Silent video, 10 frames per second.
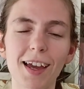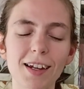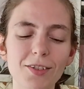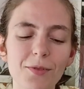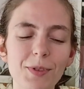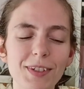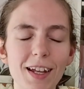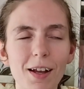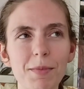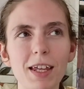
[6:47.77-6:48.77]
And it's almost
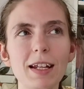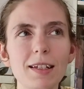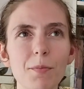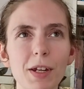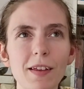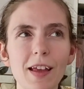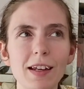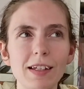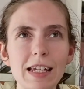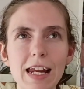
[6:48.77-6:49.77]
like I'm getting somebody
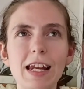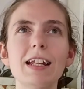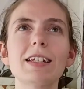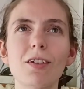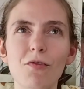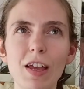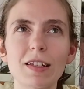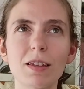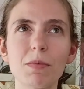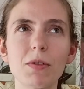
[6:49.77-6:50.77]
that needed to
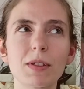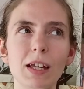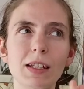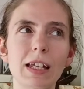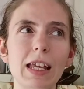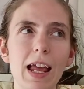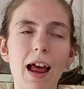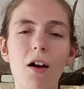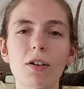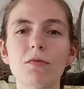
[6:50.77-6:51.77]
face the music to
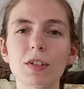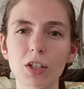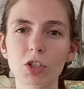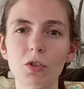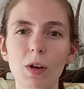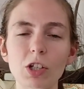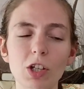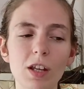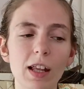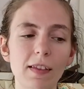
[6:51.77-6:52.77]
get out of a situation.